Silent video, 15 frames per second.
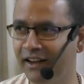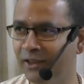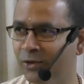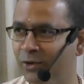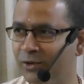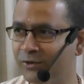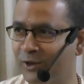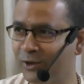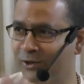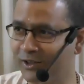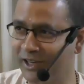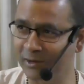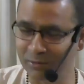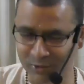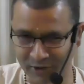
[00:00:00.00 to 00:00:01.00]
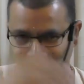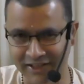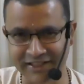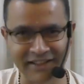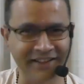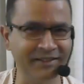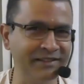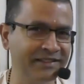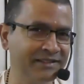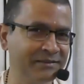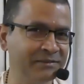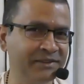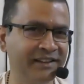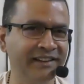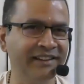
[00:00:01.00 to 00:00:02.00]
Those fellows came to Kanchi,
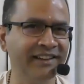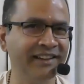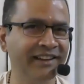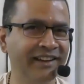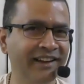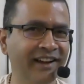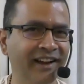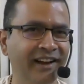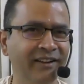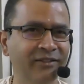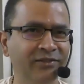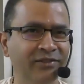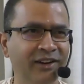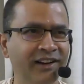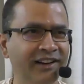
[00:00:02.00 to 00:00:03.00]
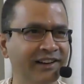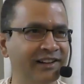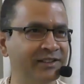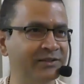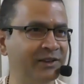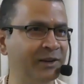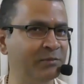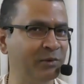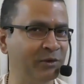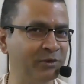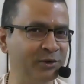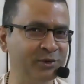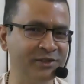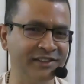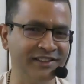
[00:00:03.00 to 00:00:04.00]
fell at his feet
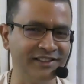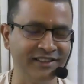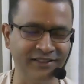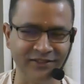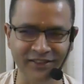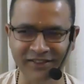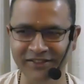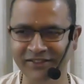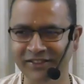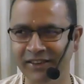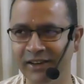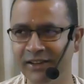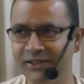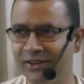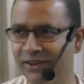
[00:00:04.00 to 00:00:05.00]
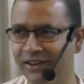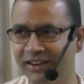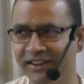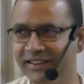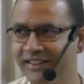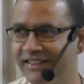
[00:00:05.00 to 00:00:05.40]
profusely. I said, very sorry.